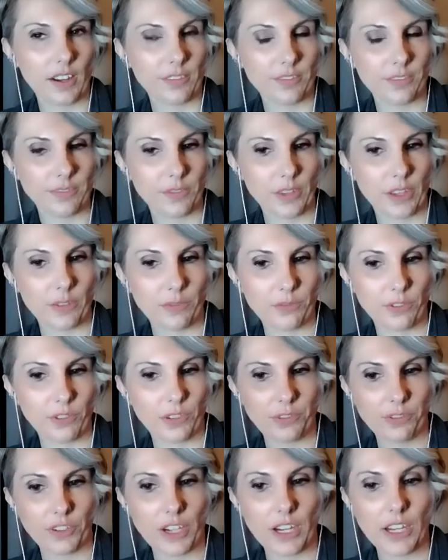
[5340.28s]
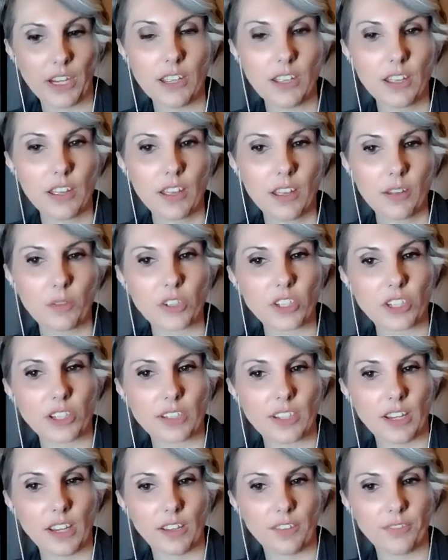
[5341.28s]
I've fit for free, which I
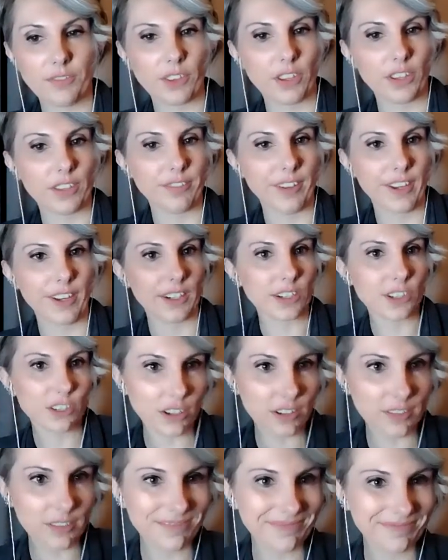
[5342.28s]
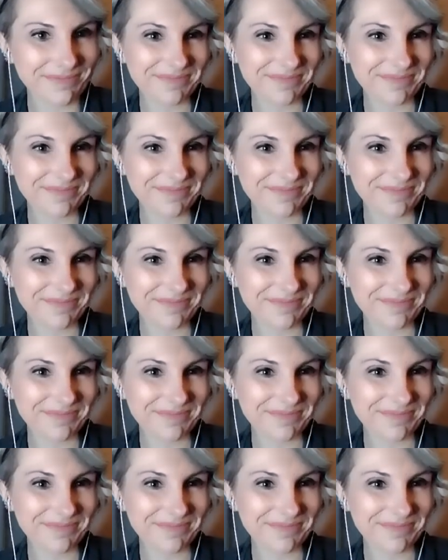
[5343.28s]
take full advantage of.